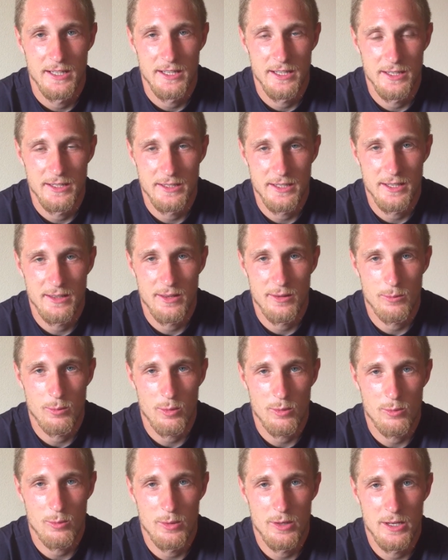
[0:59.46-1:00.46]
and yeah, that
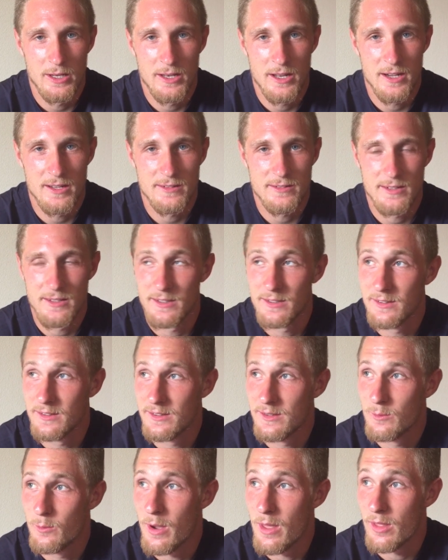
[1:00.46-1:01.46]
was really nice. And
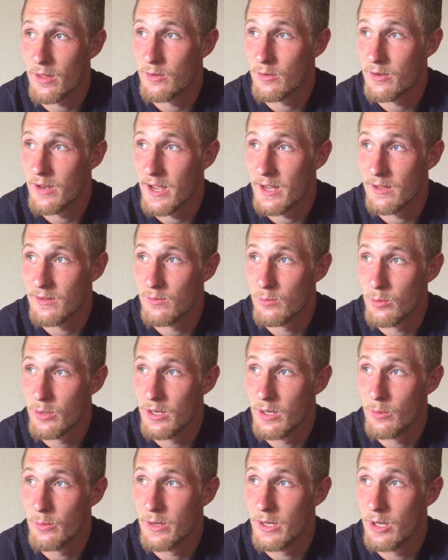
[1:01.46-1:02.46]
the weather today is
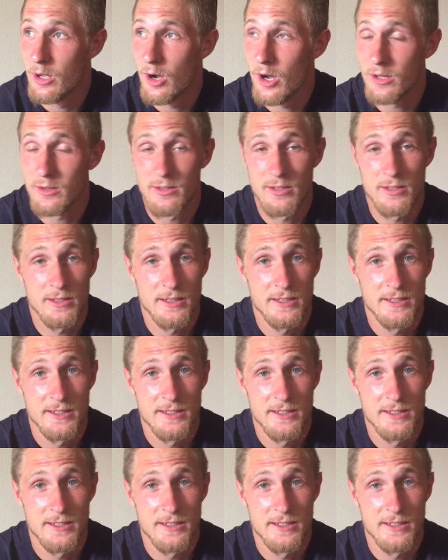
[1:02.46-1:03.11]
really really hot.